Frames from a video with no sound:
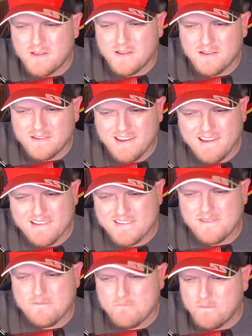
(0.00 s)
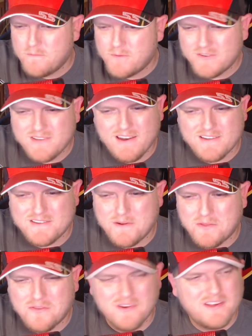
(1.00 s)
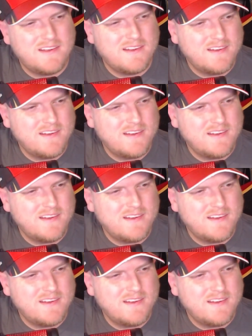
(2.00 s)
Yeah, so Mercedes, number 3.